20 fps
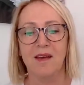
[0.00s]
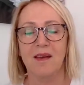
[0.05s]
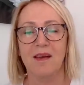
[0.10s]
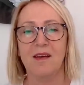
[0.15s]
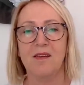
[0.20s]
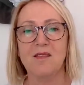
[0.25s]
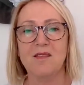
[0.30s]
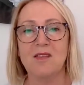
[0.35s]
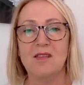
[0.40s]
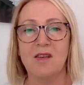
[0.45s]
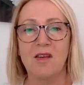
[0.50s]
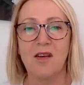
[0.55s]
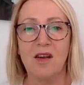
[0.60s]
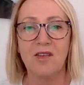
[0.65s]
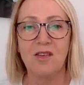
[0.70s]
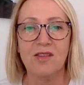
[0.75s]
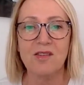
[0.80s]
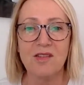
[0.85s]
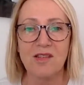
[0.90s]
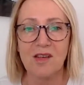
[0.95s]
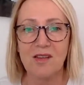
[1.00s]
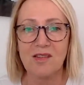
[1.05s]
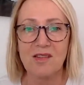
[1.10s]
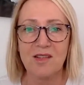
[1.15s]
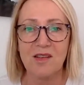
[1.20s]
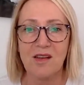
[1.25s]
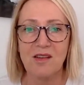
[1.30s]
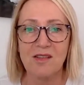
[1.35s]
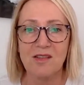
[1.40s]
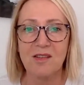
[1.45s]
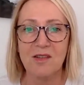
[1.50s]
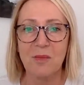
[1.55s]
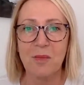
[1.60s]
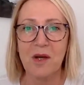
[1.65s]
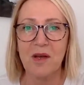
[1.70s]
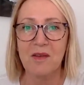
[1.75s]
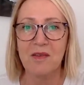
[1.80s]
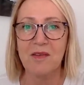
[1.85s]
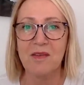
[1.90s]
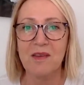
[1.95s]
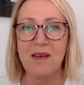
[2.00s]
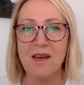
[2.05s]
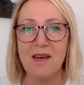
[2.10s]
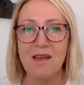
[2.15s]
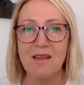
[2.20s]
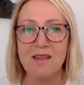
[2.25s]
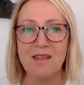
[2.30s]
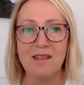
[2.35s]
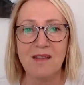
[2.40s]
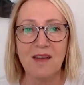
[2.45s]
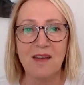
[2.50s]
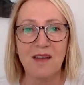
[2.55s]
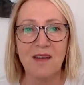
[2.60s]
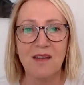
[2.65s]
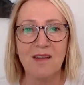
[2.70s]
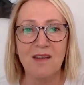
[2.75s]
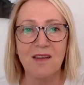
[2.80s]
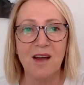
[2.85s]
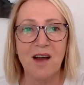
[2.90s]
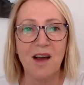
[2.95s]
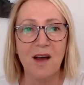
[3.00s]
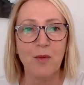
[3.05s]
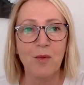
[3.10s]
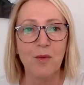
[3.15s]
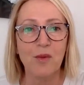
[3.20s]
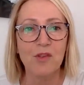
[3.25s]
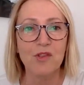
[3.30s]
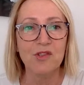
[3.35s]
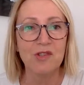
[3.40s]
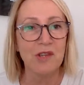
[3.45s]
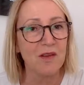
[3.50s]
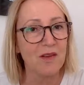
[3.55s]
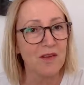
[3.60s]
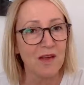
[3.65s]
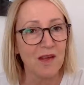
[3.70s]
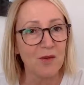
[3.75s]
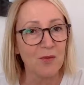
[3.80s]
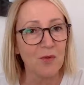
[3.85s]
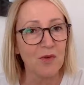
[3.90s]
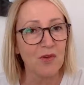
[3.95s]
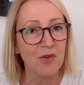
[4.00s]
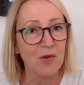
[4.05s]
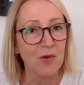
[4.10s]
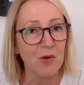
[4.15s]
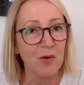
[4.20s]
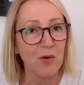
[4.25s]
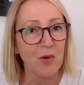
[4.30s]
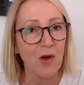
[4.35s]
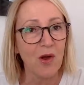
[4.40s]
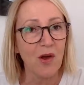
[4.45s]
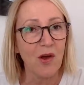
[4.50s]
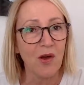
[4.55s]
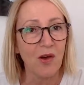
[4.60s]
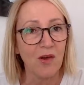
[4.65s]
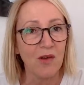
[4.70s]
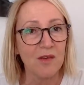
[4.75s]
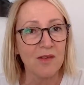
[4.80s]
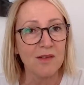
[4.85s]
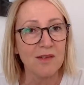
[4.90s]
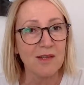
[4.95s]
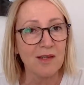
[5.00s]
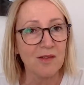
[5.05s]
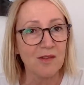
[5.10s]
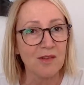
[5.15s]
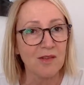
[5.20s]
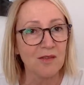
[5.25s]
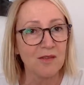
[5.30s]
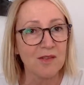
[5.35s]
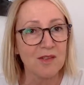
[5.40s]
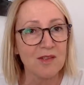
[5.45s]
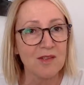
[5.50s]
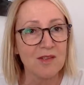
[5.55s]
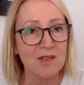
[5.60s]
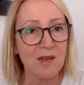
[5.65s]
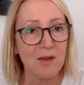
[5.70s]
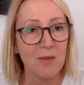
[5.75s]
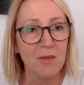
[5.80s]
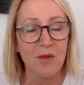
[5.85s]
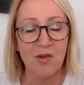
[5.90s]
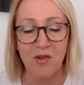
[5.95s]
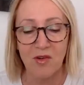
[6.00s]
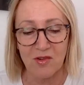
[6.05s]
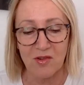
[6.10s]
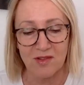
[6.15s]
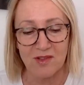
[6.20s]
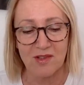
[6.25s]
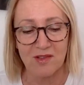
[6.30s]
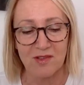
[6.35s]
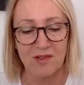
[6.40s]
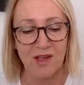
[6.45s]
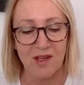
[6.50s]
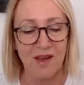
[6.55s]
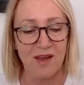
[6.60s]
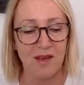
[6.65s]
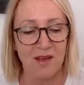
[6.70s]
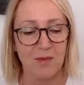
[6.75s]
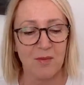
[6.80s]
And so I got so excited about that, and I will share that with you on the 10th of December, not today.